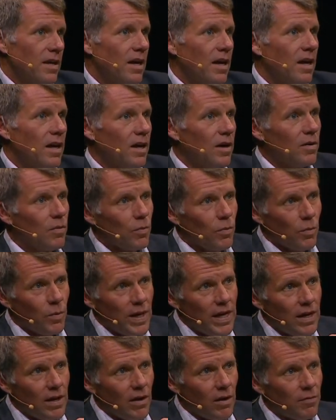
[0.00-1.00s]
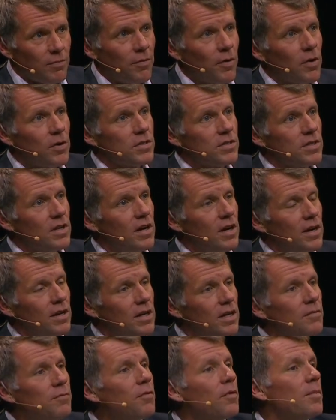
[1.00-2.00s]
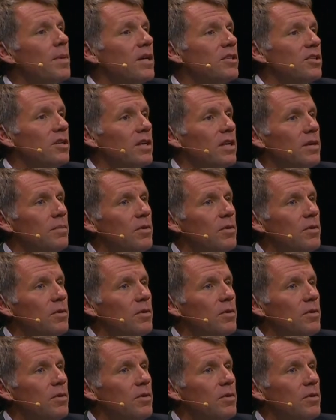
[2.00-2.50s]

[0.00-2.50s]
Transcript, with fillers: Uh, we are focused on information and